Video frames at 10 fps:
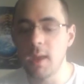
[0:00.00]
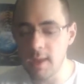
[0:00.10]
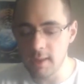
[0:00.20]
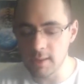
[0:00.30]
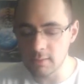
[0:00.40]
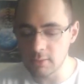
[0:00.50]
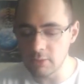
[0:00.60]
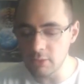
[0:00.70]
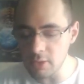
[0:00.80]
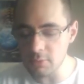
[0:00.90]

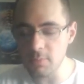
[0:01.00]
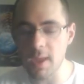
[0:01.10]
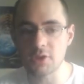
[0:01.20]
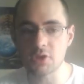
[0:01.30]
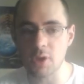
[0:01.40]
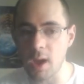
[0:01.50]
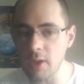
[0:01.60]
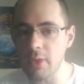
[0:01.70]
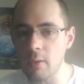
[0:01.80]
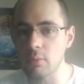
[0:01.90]
And this match,
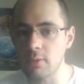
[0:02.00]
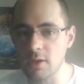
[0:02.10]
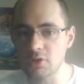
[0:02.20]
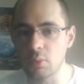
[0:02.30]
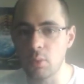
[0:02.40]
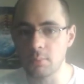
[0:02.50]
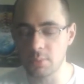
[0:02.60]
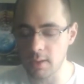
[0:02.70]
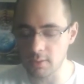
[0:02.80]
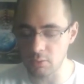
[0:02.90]
I thought, was actually well
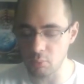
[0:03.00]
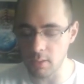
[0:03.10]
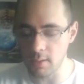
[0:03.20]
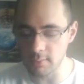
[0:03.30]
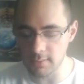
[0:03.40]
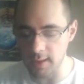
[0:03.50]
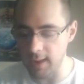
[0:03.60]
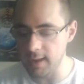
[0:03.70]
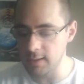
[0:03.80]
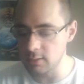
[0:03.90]
played as well. You
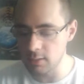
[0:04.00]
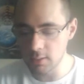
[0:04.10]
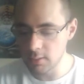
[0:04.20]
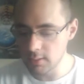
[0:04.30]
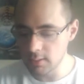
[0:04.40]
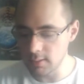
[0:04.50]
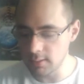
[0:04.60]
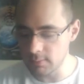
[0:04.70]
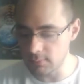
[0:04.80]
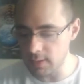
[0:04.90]
had
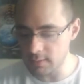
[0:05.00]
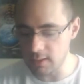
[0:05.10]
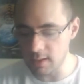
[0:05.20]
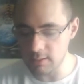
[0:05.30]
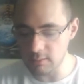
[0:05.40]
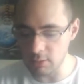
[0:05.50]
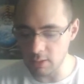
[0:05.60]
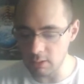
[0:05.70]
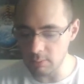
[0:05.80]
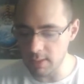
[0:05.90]
that tag team
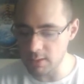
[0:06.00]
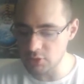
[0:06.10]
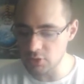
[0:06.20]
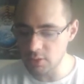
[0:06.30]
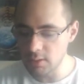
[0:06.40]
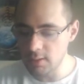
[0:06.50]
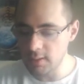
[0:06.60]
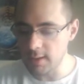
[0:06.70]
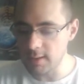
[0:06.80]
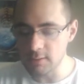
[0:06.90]
title match,
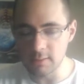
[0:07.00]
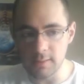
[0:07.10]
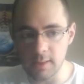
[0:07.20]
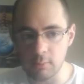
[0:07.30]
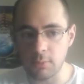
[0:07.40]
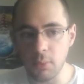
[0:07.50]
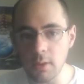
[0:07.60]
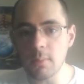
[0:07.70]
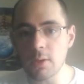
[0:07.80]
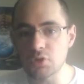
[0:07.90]
and it was
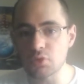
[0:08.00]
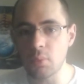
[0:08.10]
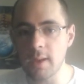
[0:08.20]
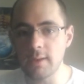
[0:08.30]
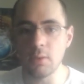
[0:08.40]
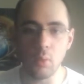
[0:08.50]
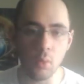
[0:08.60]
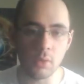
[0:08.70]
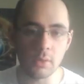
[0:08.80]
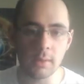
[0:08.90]
pretty much Randy
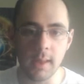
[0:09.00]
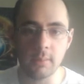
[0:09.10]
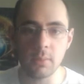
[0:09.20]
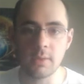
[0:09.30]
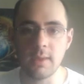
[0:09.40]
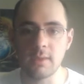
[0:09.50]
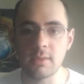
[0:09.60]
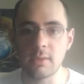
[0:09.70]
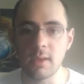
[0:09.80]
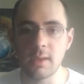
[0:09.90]
Orton and
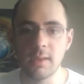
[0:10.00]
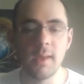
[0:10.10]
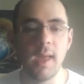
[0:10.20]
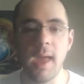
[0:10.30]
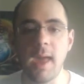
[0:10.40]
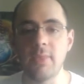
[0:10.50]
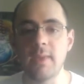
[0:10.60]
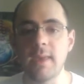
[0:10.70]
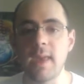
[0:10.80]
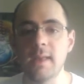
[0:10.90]
Batista at
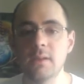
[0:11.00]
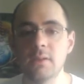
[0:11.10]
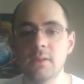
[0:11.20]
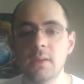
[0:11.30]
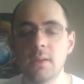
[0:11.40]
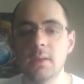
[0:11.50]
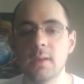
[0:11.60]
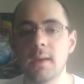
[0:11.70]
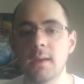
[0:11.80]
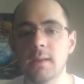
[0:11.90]
the end
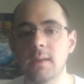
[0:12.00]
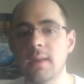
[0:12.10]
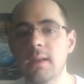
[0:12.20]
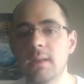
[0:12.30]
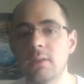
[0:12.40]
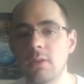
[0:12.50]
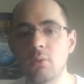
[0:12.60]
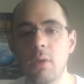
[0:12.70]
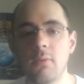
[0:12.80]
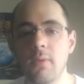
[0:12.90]
getting
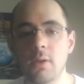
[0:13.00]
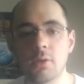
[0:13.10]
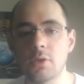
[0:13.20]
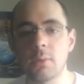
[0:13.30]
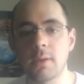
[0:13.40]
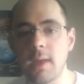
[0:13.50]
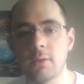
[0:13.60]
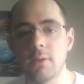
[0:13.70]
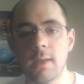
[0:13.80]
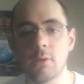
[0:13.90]
disqualified or double
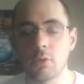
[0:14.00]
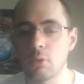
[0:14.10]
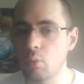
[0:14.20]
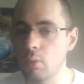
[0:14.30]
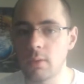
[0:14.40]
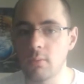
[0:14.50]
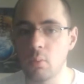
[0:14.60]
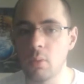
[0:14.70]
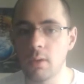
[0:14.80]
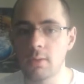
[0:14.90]
counted out or whatever it
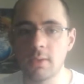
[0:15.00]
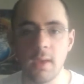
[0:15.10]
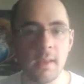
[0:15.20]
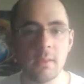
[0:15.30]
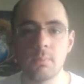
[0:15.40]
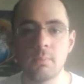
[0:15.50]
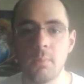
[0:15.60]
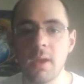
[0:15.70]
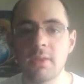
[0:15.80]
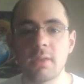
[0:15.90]
was, and
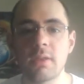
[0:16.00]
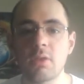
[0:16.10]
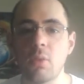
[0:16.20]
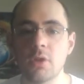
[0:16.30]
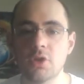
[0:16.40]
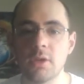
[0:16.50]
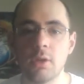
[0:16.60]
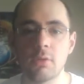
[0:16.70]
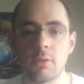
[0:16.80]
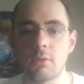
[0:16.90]
basically squashing the
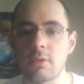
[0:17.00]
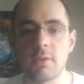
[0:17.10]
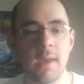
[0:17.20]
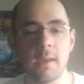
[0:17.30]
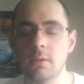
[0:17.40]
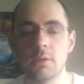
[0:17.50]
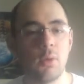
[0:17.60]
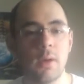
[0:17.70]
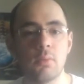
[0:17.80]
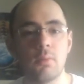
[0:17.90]
Usos, saying, you
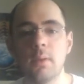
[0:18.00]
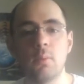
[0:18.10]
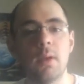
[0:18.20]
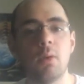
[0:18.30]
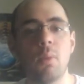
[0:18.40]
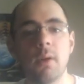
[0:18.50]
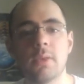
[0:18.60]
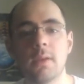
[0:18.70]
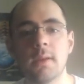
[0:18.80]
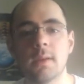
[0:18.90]
know what, we don't want
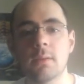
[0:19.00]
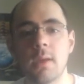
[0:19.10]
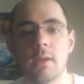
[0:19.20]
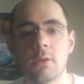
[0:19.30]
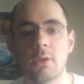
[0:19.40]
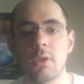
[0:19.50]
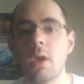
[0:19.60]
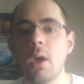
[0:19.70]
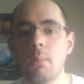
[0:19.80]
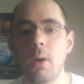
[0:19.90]
the titles,
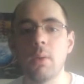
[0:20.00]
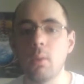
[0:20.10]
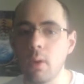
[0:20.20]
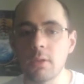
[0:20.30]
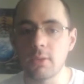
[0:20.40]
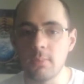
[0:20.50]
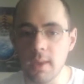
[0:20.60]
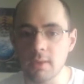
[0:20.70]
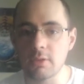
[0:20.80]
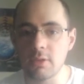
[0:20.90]
but we want to
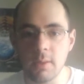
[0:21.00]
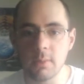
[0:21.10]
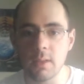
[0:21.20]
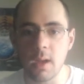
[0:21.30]
make a statement.